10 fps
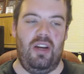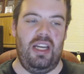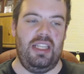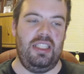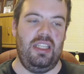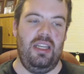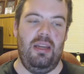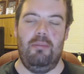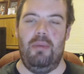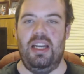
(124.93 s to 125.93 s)
Like,
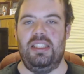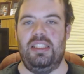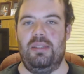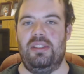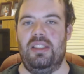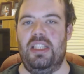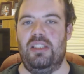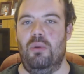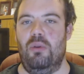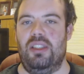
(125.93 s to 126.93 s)
May seems to
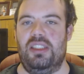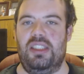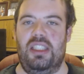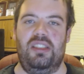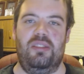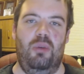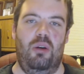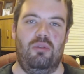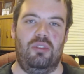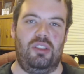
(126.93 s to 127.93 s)
need a walking stick to
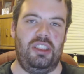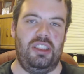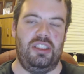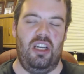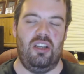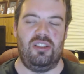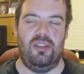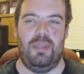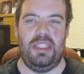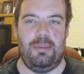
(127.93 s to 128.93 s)
walk. She starts
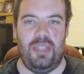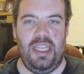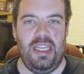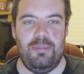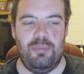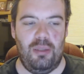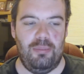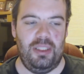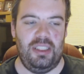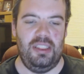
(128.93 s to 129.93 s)
not being able to hear
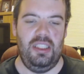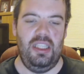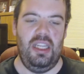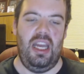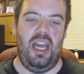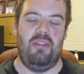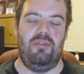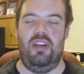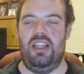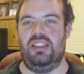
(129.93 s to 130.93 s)
properly. And
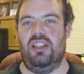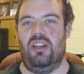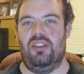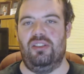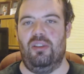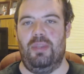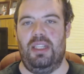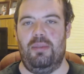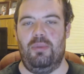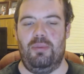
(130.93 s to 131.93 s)
Frank starts not
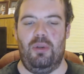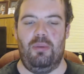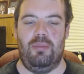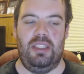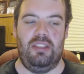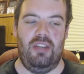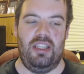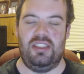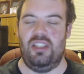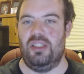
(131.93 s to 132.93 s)
being able to hear properly. And
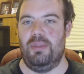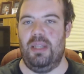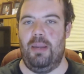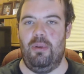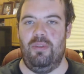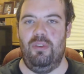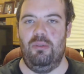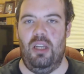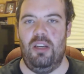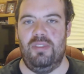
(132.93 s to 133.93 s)
Greta starts being able to
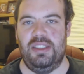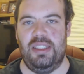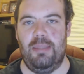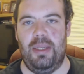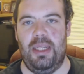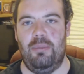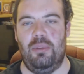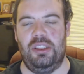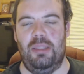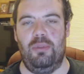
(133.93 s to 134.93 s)
fall over instead of being
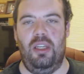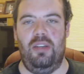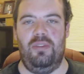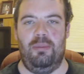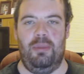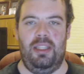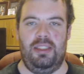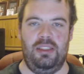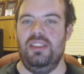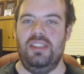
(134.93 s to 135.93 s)
able to jump all over the place.
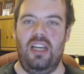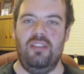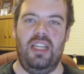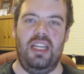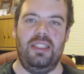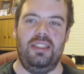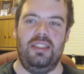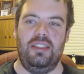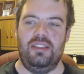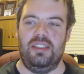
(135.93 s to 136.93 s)
So
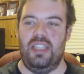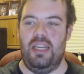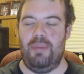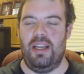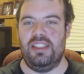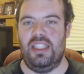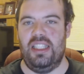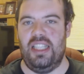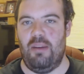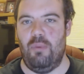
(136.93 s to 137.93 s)
they
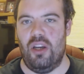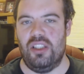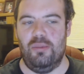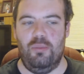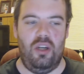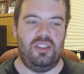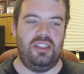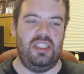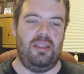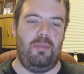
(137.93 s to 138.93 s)
basically get worse and worse.
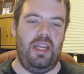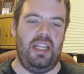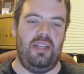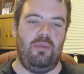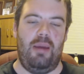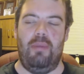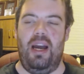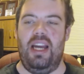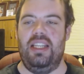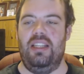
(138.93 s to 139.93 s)
There's a bit in it where
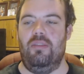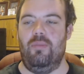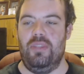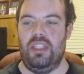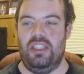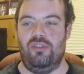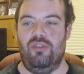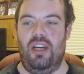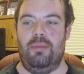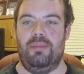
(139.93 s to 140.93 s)
May
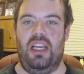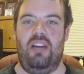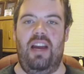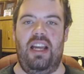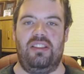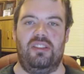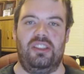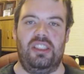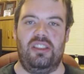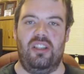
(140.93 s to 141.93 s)
screams at her hands
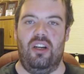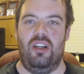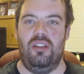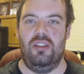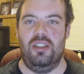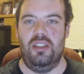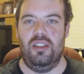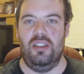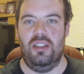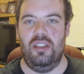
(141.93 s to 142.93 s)
because she's got
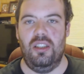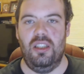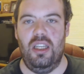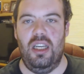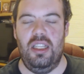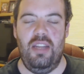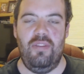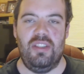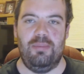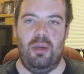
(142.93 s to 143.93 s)

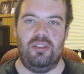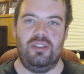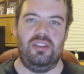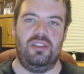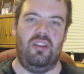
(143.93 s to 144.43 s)
liver spots.